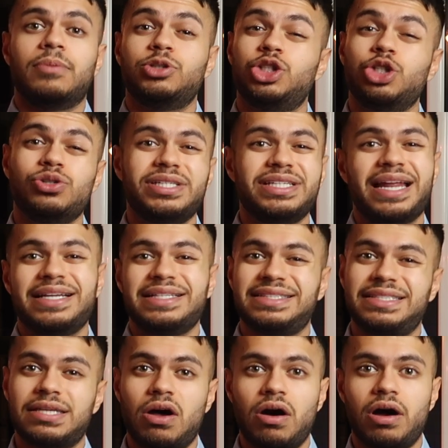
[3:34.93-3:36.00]
Do you need any
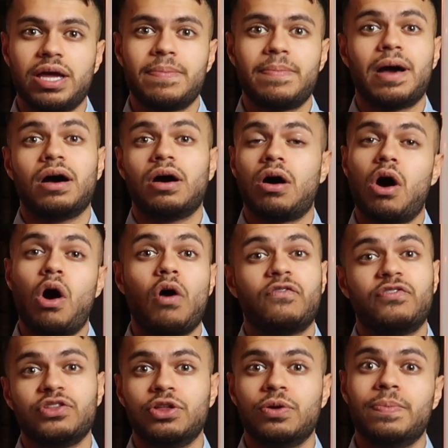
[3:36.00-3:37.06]
time?
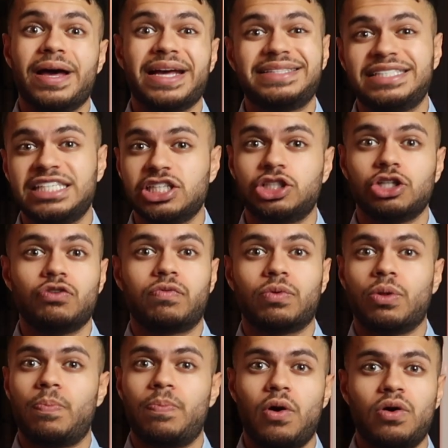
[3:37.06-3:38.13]
Offer them a tissue from
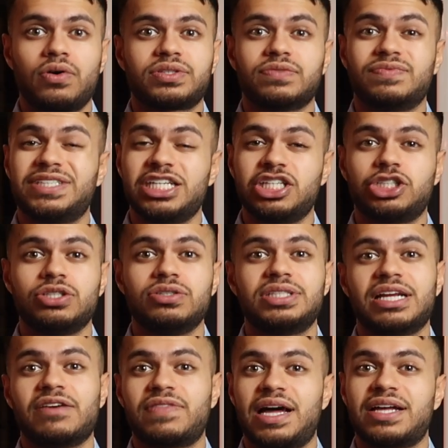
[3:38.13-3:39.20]
the box of tissues
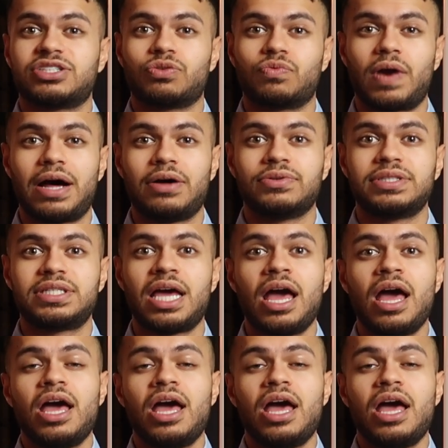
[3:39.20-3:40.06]
if that's around.